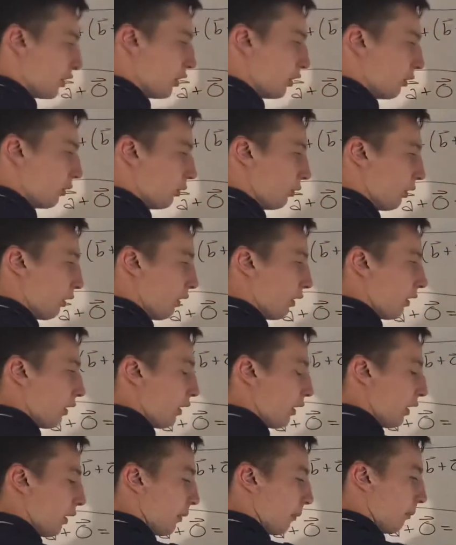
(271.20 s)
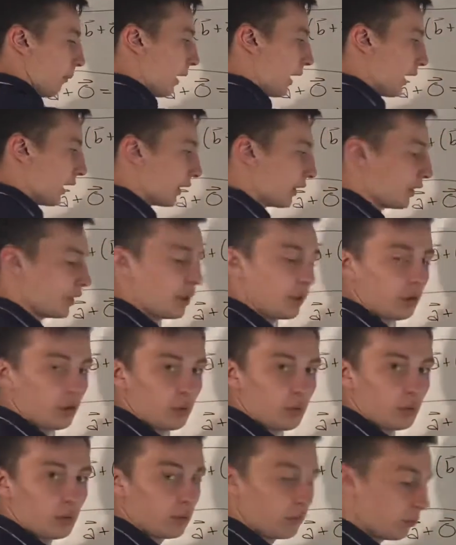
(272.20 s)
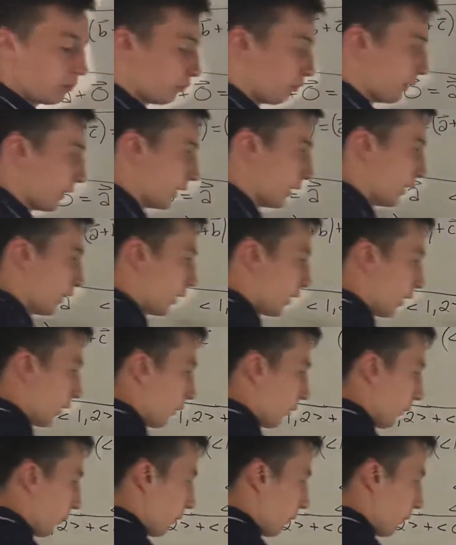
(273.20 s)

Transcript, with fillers: 2 minus 2 is 0.